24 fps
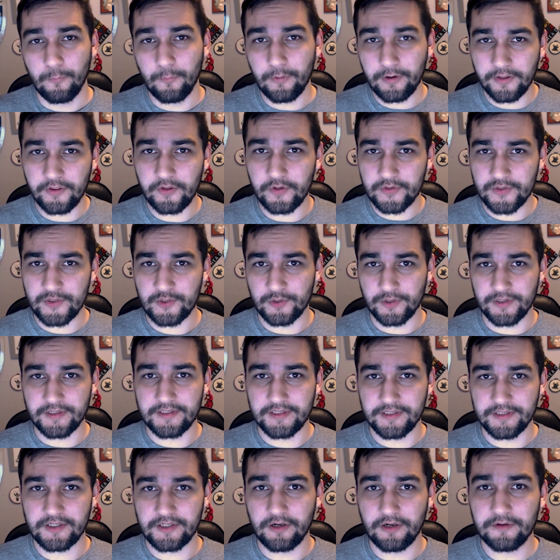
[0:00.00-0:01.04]
One of those
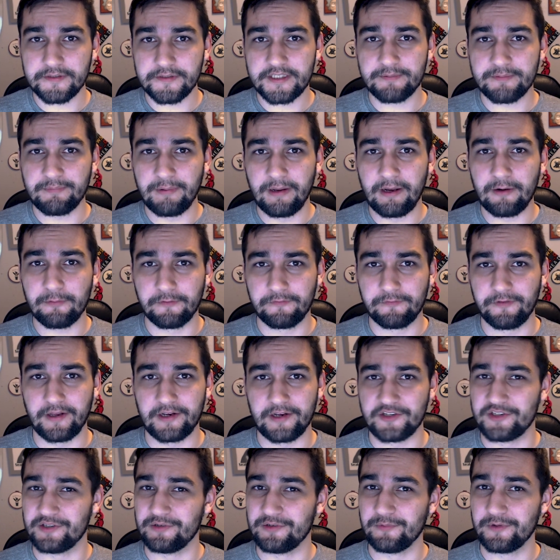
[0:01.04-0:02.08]
tricks is called Spell
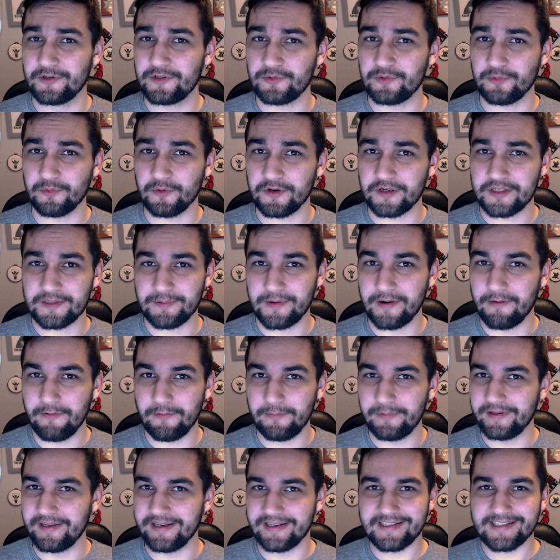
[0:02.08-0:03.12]
Reflection, which works
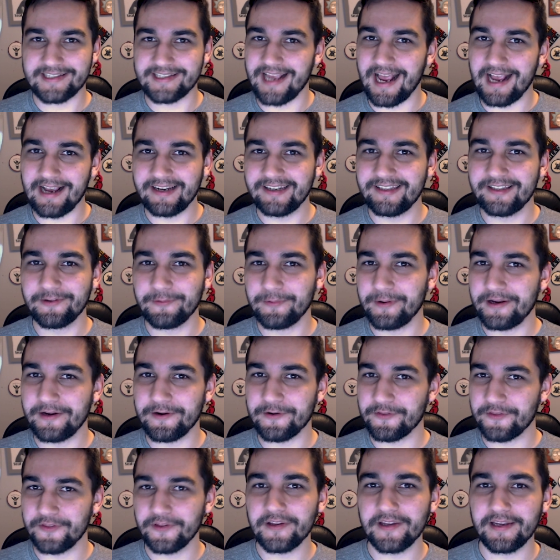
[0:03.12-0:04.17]
probably exactly the way
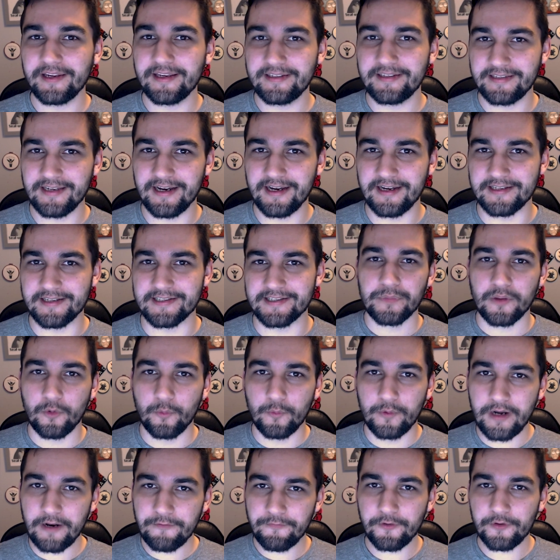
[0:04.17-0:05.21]
you're thinking it does.
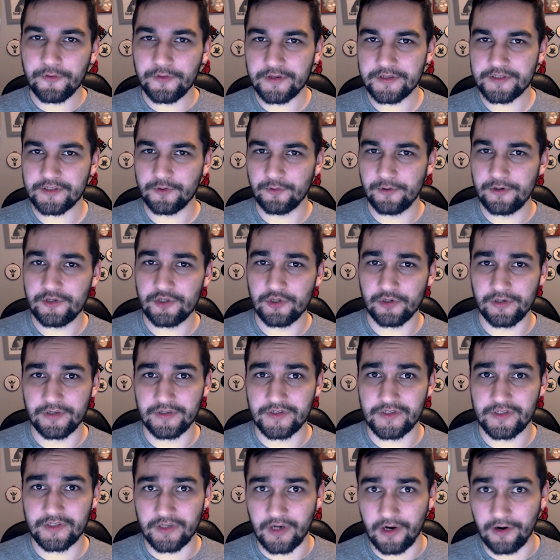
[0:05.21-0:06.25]
Whenever this creature
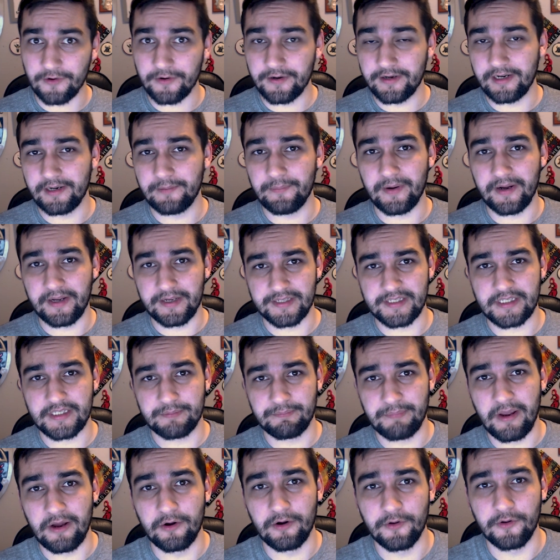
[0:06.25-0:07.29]
is targeted by a
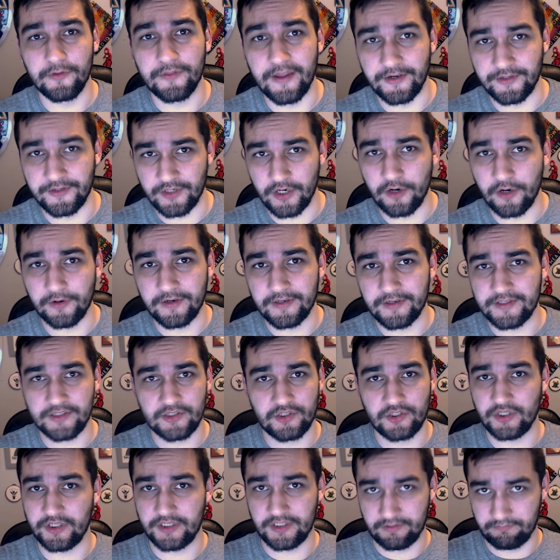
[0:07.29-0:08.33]
spell that targets
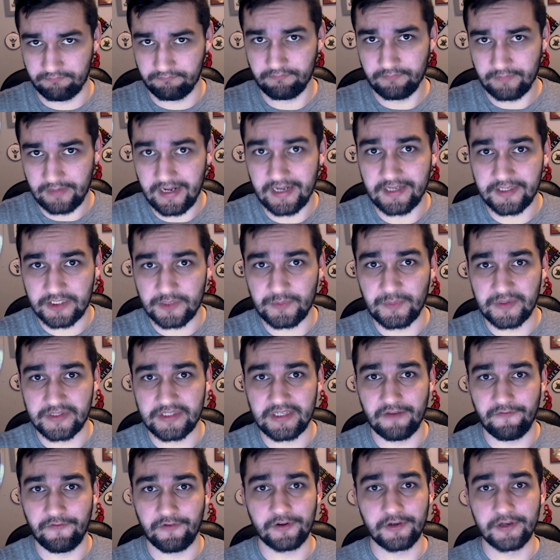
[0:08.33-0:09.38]
just it
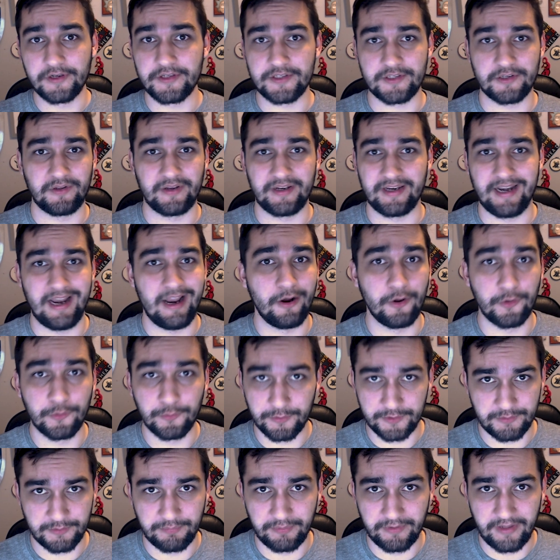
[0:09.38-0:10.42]
specifically, so like an
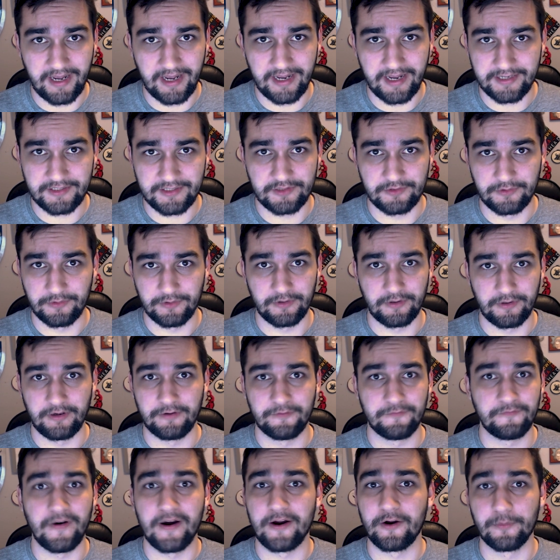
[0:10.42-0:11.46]
Eldritch Blast or
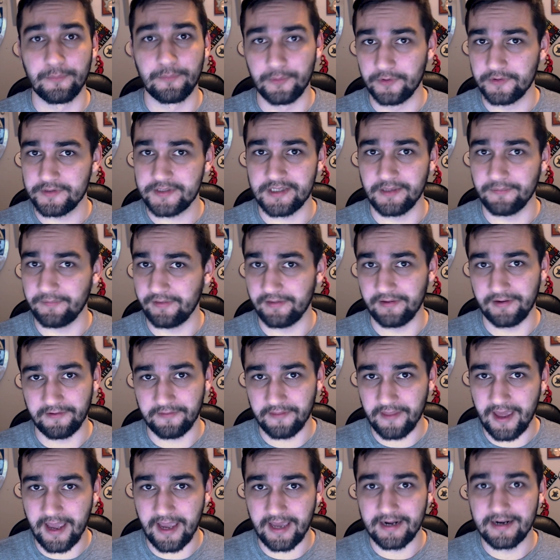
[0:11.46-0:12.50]
a Firebolt, something like
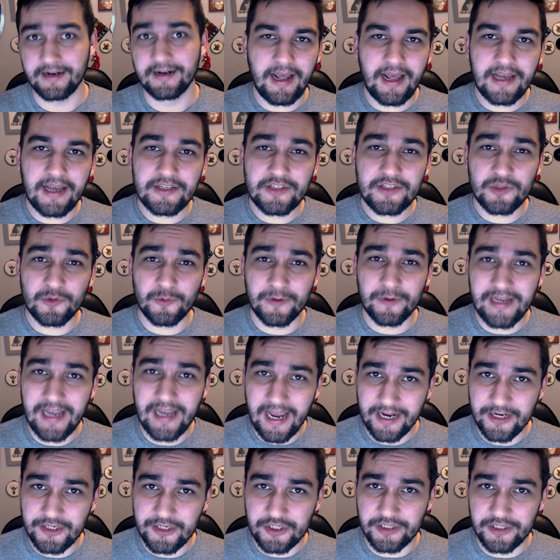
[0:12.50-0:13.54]
that, as a
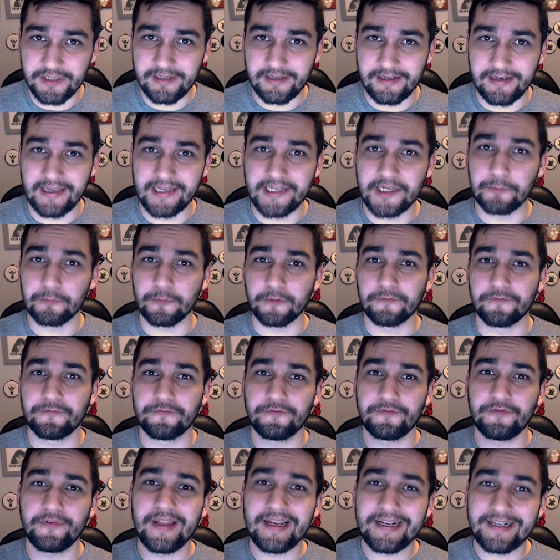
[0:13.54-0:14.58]
reaction, it can
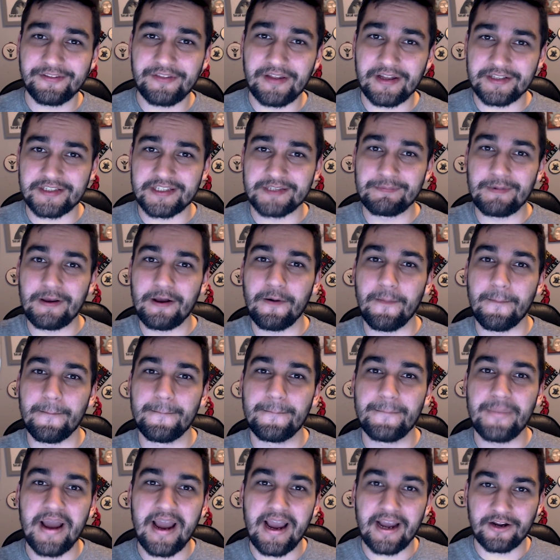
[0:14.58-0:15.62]
reflect that spell
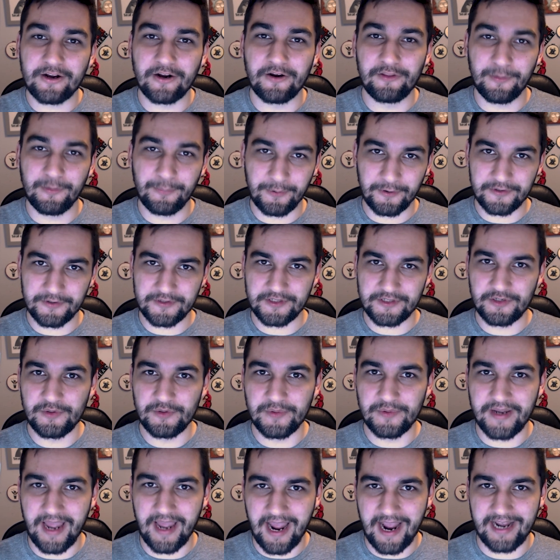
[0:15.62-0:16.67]
back on the person
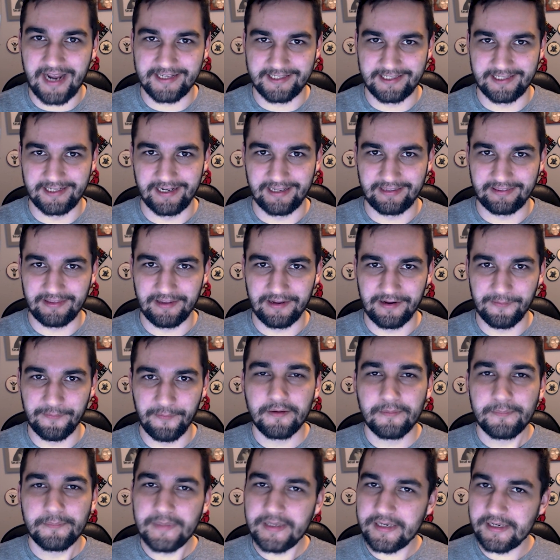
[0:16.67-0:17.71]
who cast it at
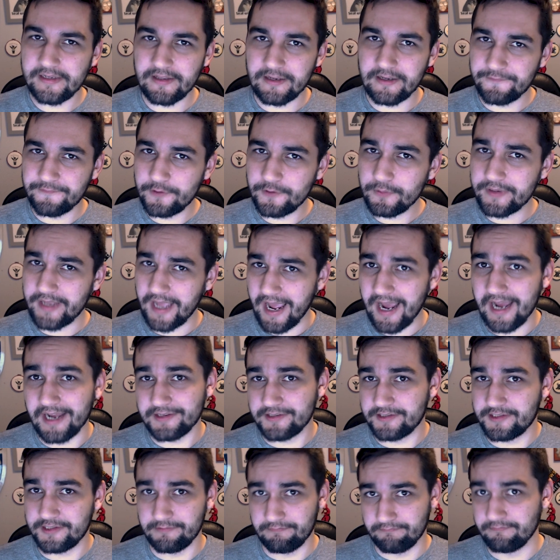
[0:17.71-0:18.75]
them. Meaning that if you
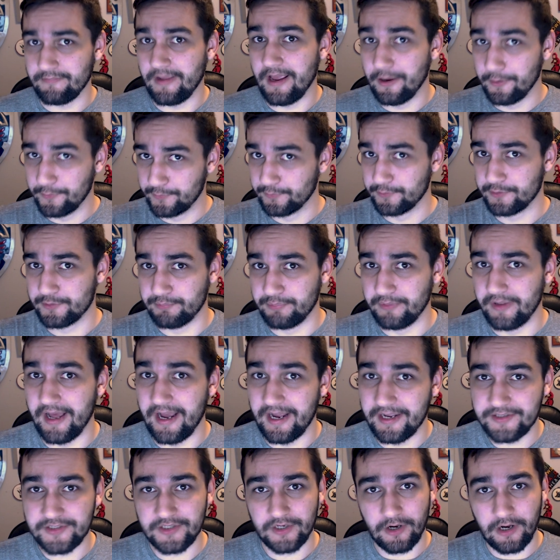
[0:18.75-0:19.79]
cast Eldritch
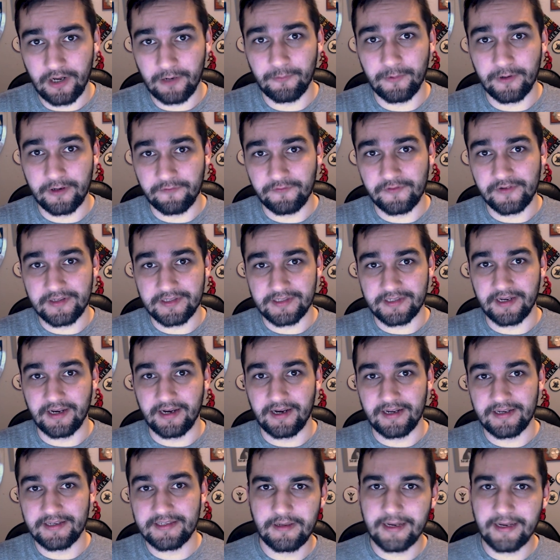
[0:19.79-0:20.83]
Blast on one of these
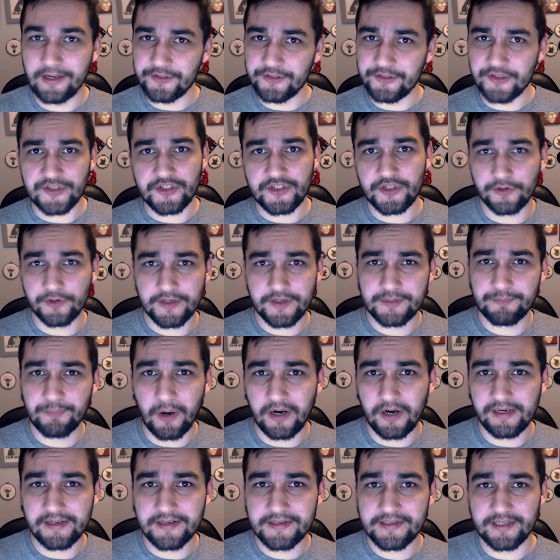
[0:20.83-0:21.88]
guys, it can just turn its
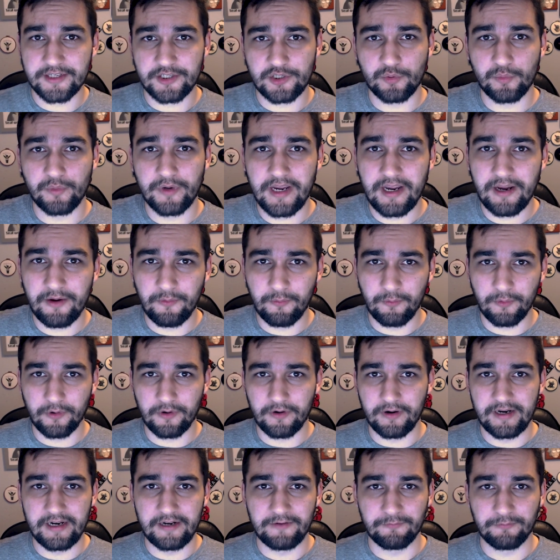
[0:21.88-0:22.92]
body in such a way
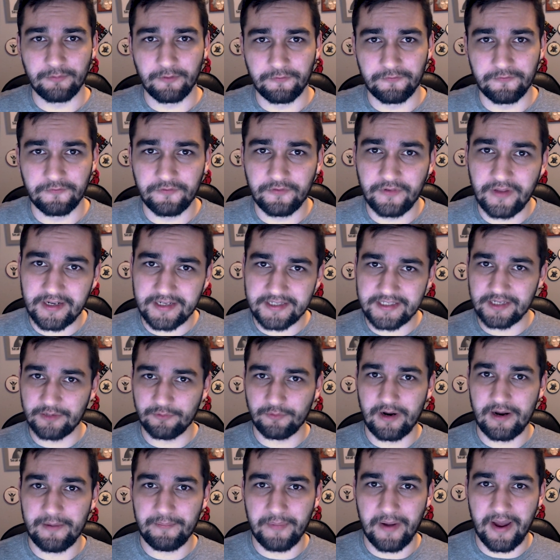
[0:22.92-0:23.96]
where it reflects
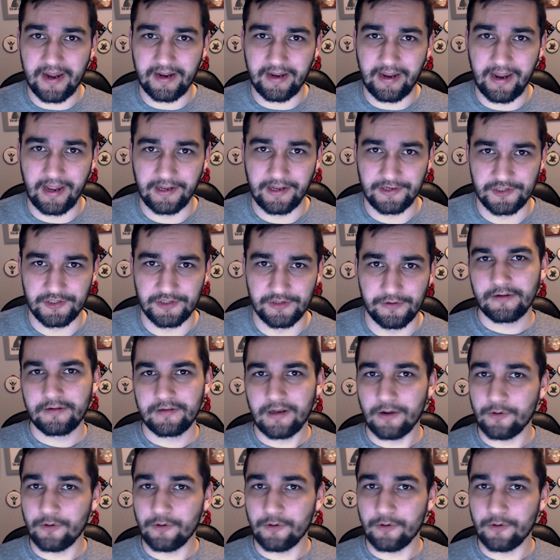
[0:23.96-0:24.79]
it right back at you.